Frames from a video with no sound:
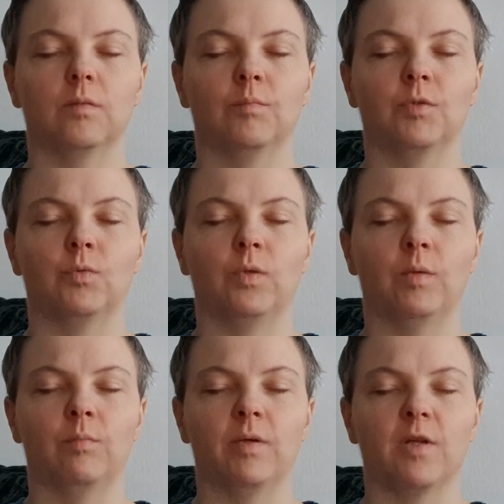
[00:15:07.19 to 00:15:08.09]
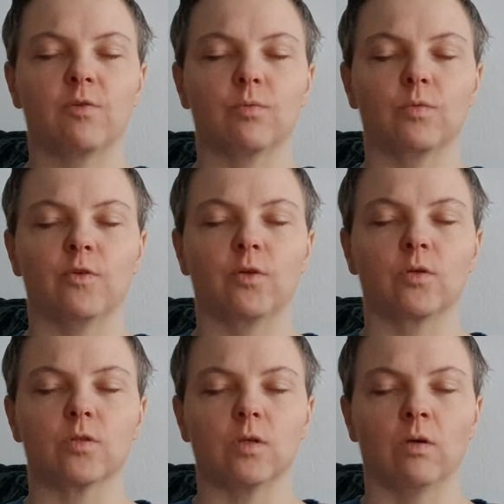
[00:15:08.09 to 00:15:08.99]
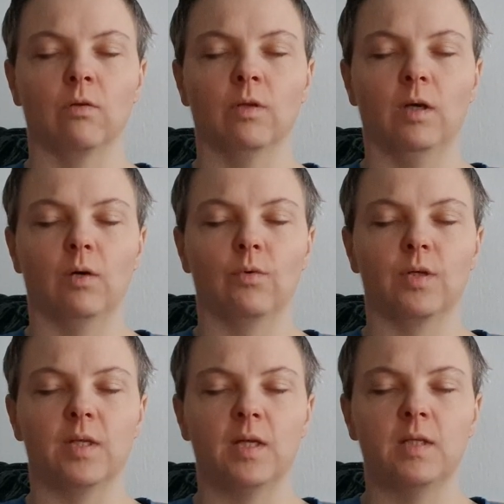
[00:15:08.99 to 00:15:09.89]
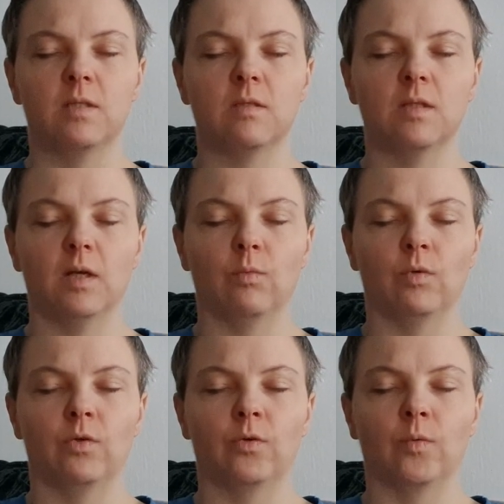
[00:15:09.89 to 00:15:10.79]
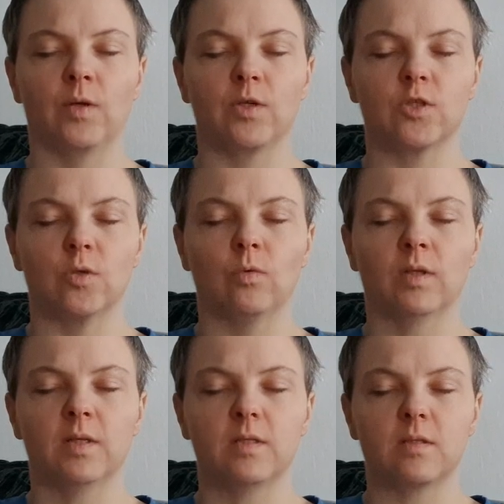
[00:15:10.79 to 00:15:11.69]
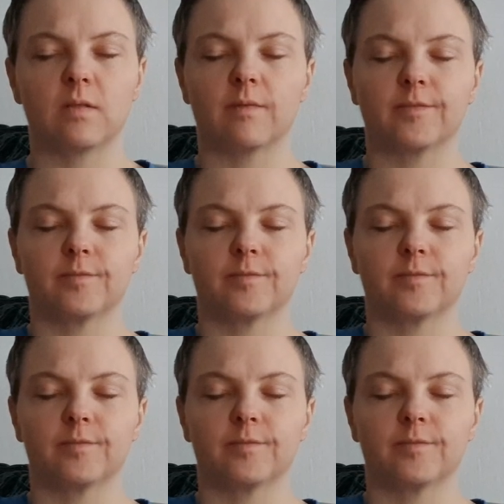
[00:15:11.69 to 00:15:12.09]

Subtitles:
In between breaths we focus on our taste and we roll our shoulders.